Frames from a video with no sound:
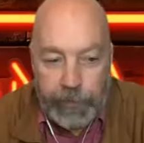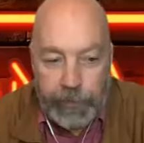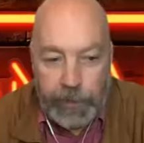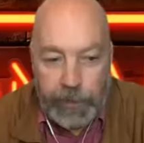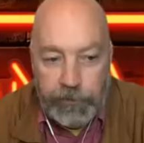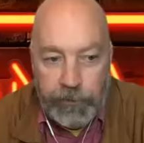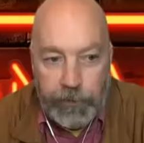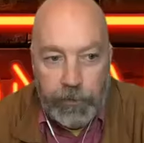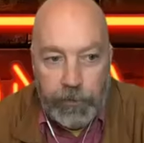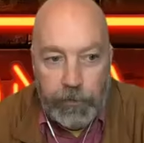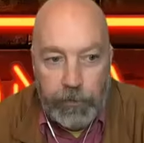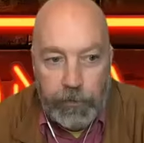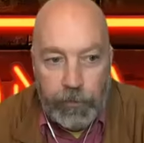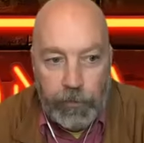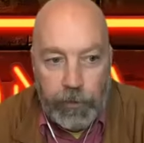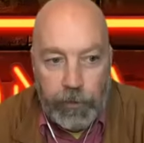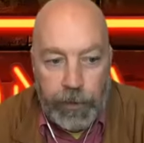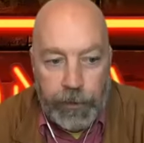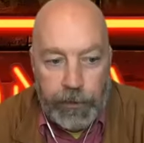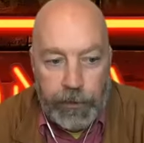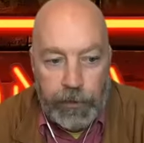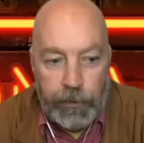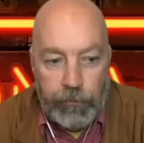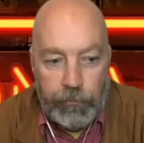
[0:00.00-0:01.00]
that's very cool.
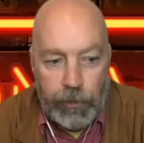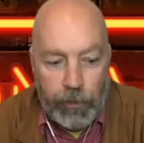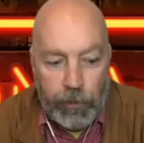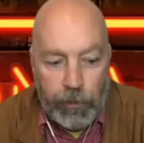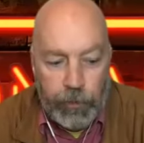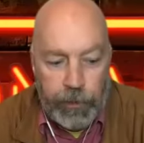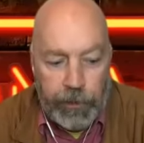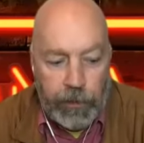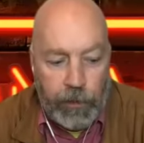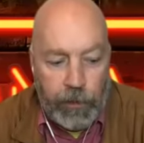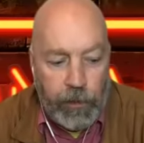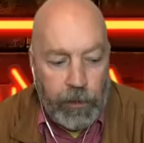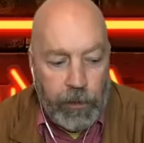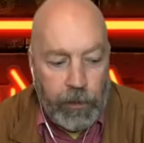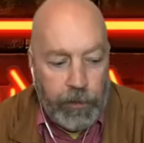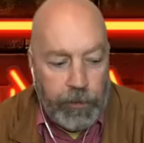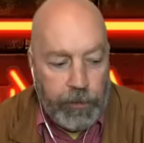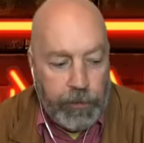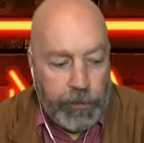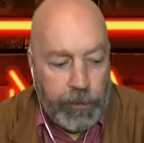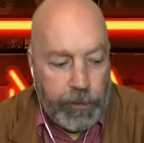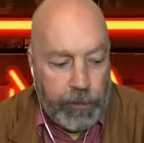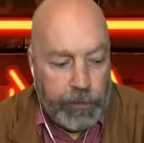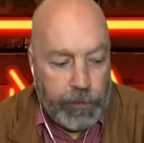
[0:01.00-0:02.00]
And uh, real quick,
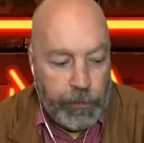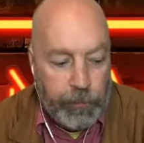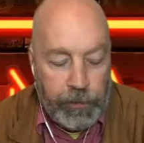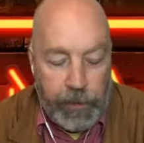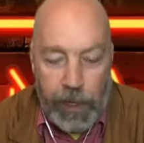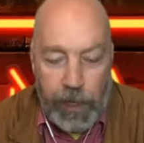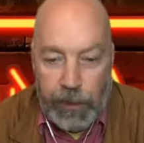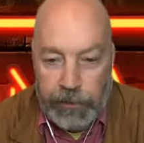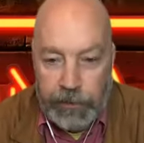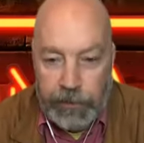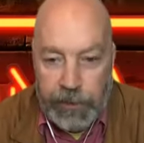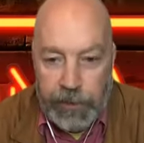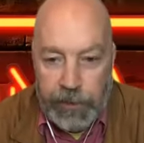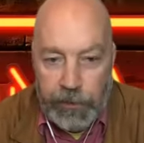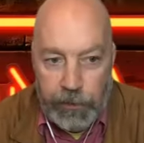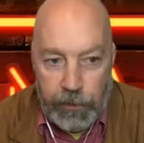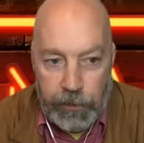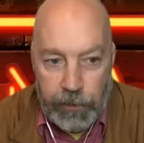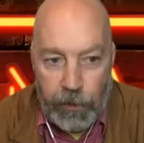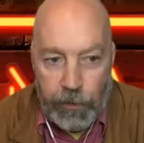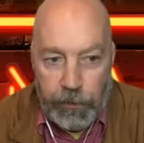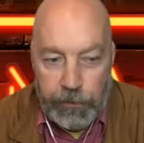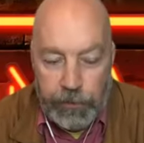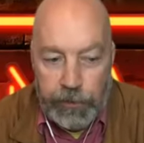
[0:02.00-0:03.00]
the the blockchain.
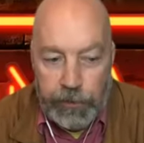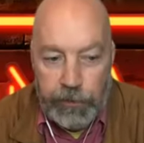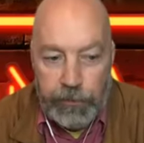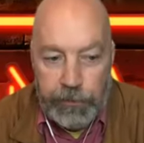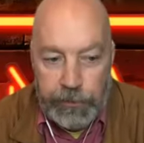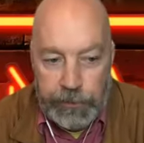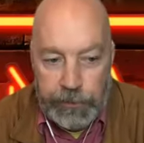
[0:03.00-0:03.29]
do you